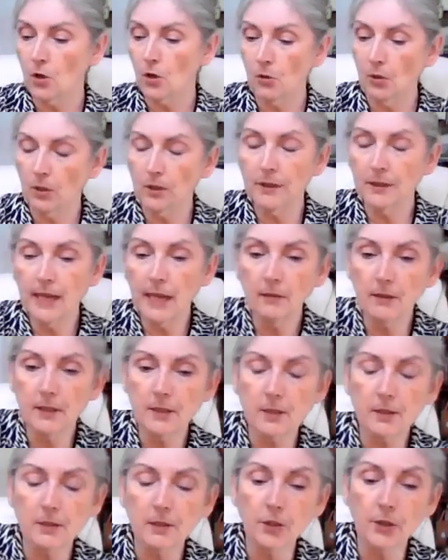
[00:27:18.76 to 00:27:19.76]
So now
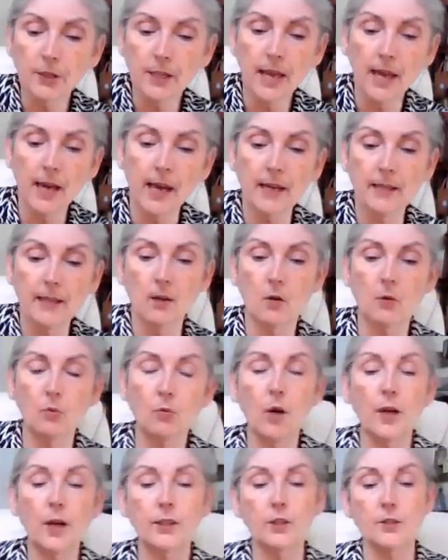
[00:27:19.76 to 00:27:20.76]
let's look at
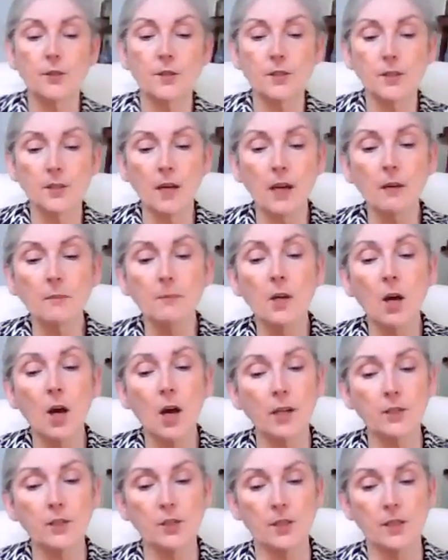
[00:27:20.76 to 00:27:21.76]
what your
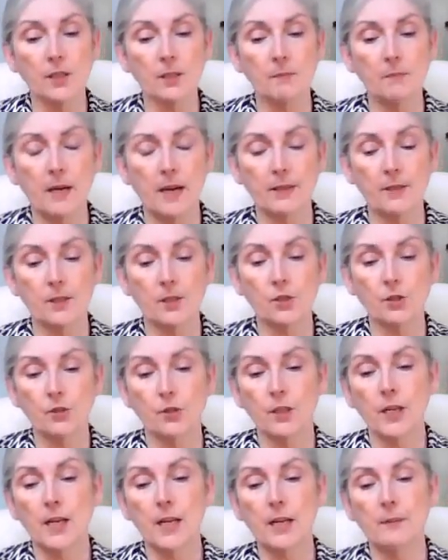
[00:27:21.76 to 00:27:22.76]
subconscious
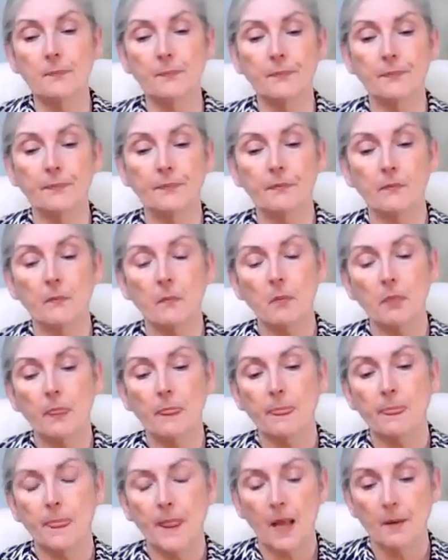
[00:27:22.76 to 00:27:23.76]
mastery
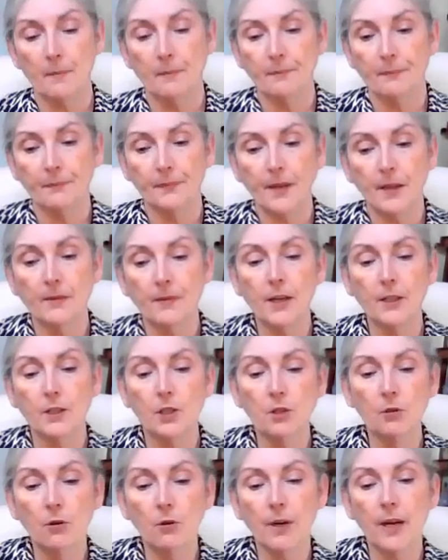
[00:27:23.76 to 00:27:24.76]

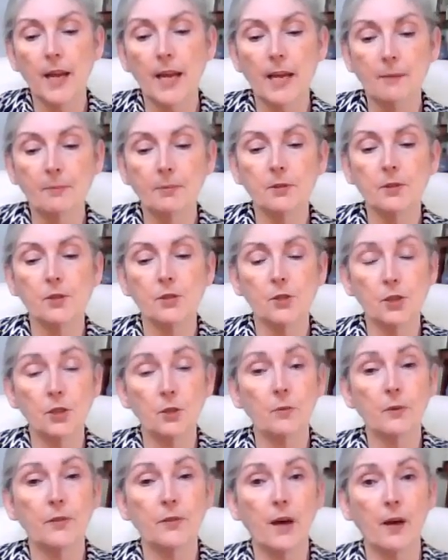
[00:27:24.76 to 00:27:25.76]
that you are able to
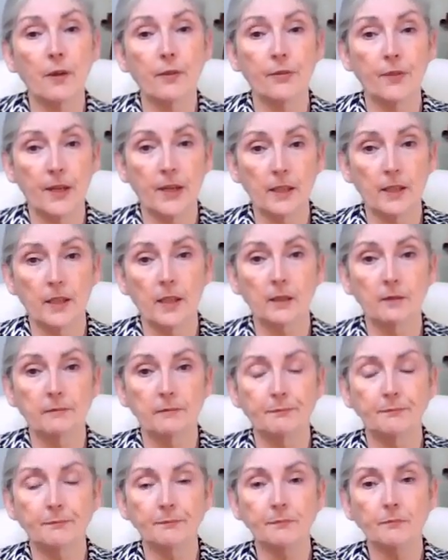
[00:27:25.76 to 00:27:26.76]
do without thinking.